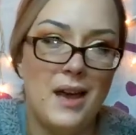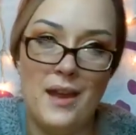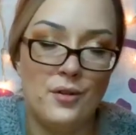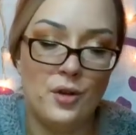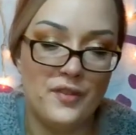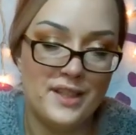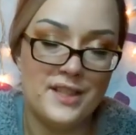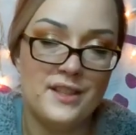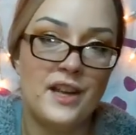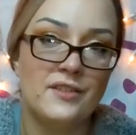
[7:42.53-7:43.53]
I don't know if I
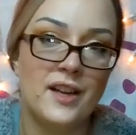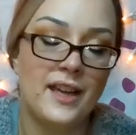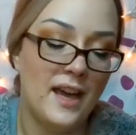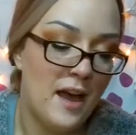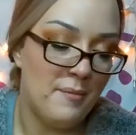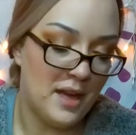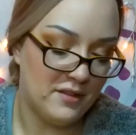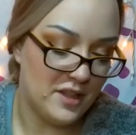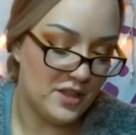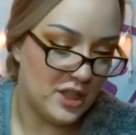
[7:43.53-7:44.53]
said that right. I'm
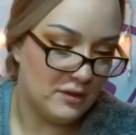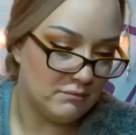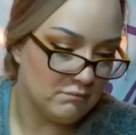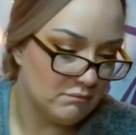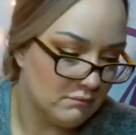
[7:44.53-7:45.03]
not Russian.